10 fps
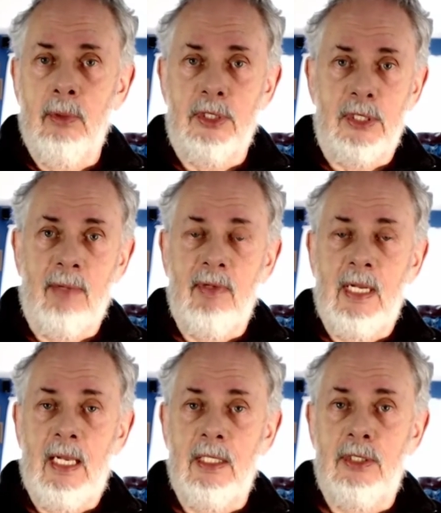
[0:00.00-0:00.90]
with seven
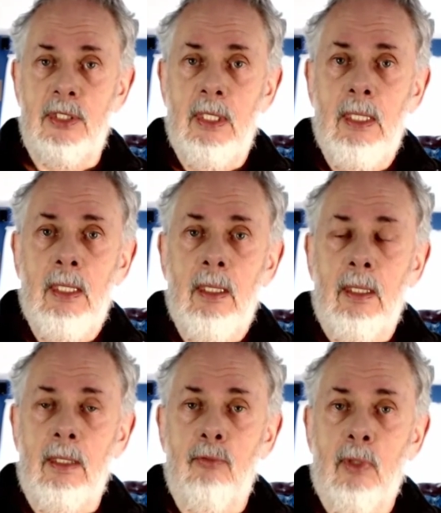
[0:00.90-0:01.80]
heads
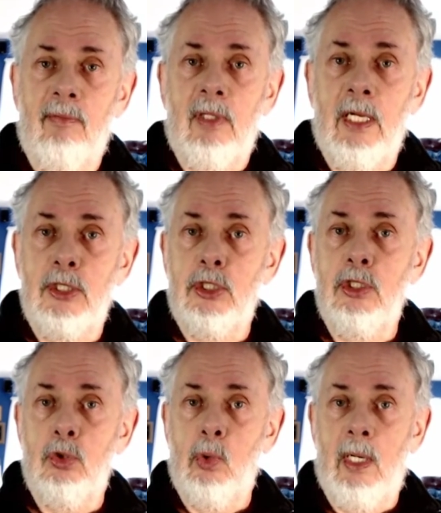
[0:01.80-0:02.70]
in Revelation
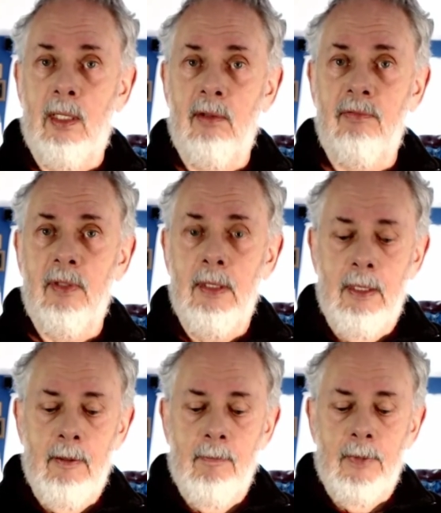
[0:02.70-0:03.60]
twelve.
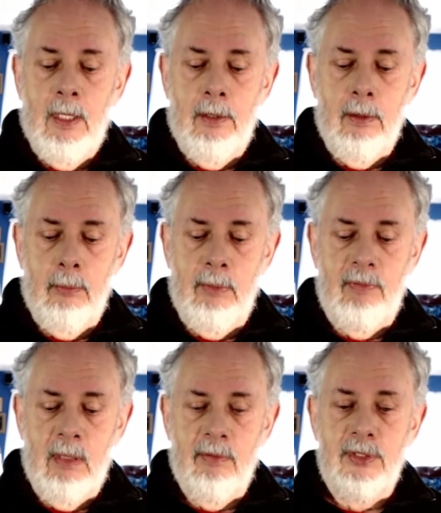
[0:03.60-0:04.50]
We've
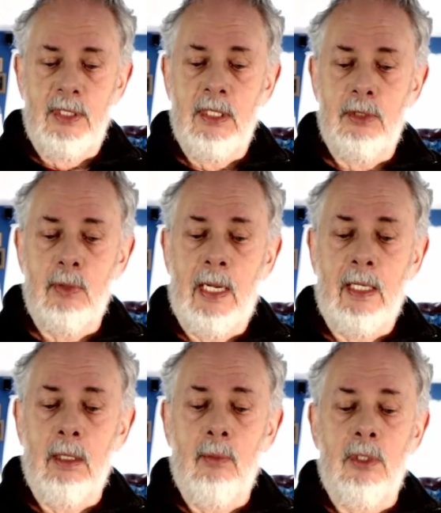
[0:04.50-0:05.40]
never seen a
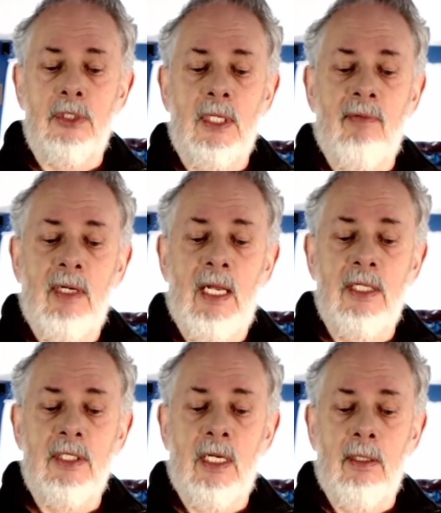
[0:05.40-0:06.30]
dragon with seven
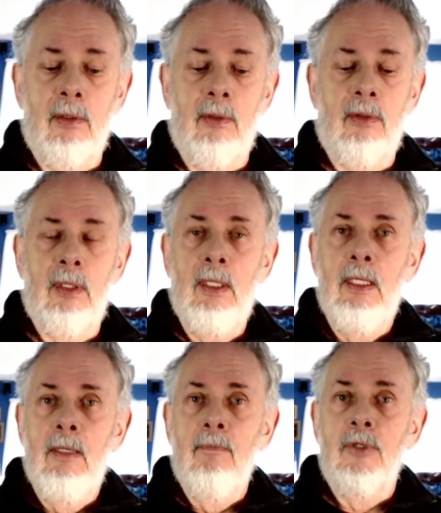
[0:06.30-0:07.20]
heads on earth,
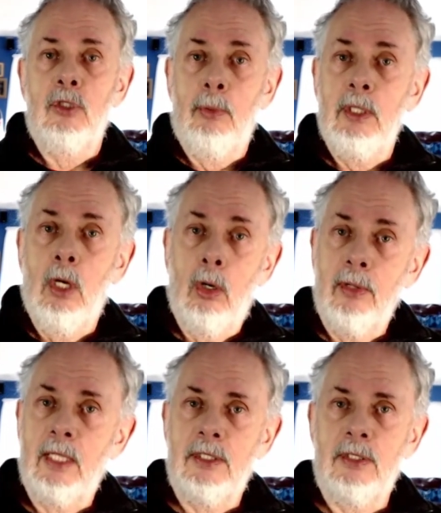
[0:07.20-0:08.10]
so we know
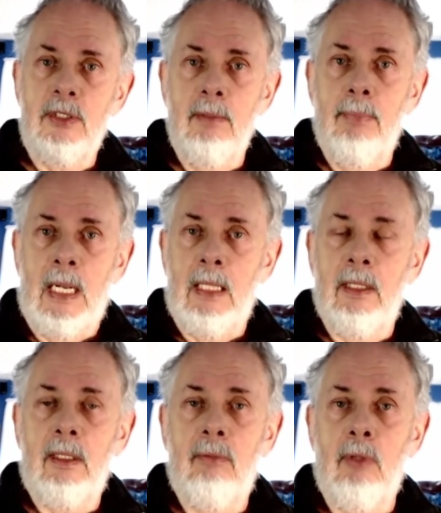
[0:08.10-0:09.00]
that's a
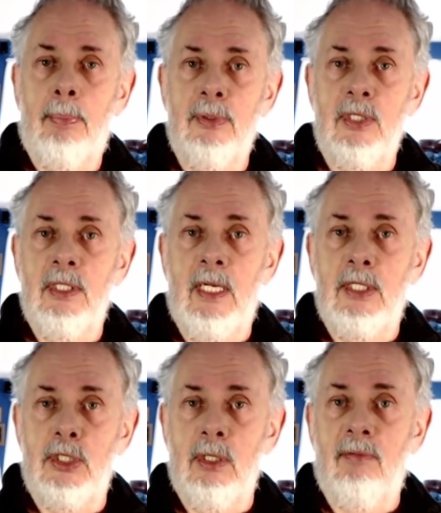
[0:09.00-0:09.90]
symbolic
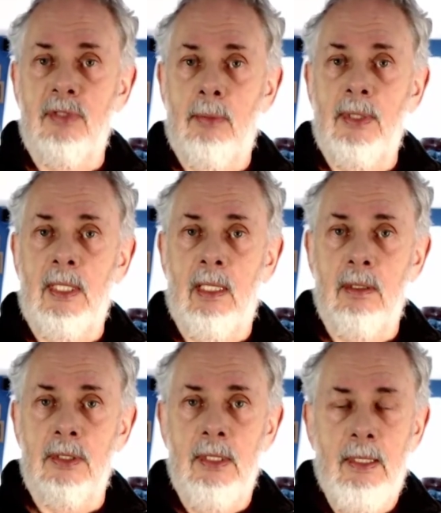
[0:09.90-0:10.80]
representation of something
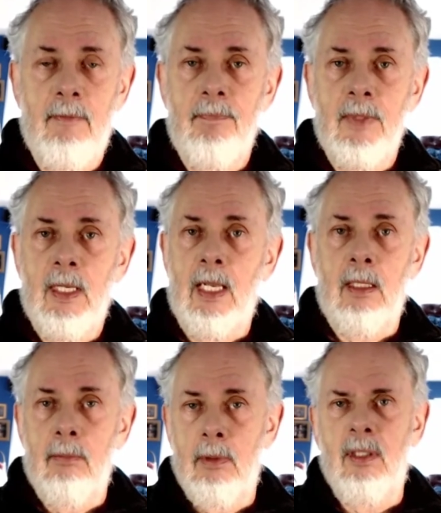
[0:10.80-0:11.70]
else.
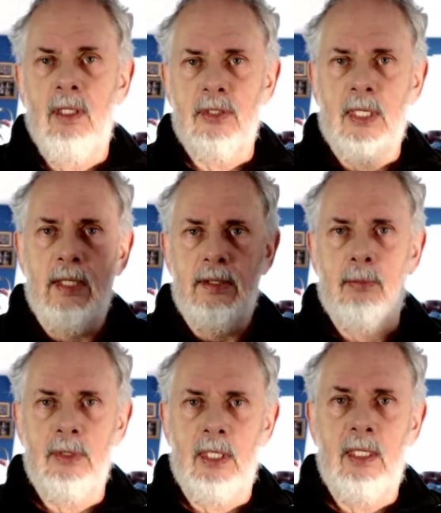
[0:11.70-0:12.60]
And in this case, it,
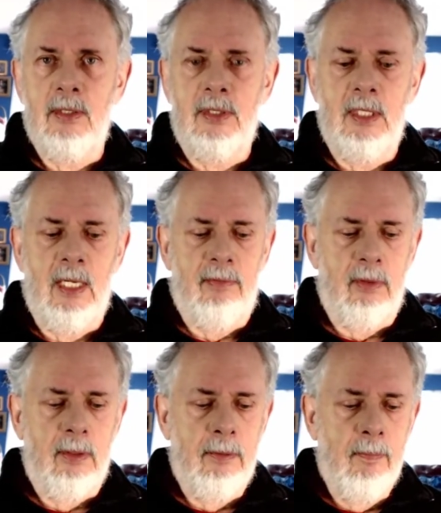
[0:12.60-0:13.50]
it is the devil.